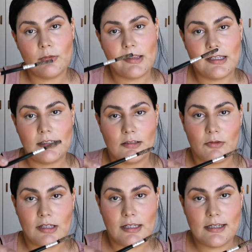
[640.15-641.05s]
to where so
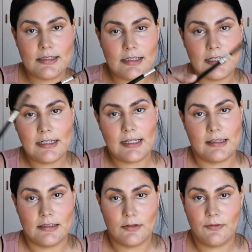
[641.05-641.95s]
the hair is laying like
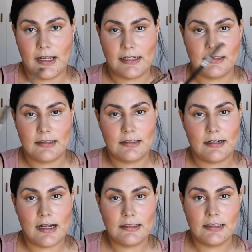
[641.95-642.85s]
this flat,
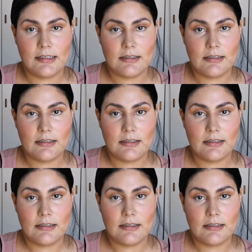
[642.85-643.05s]
right?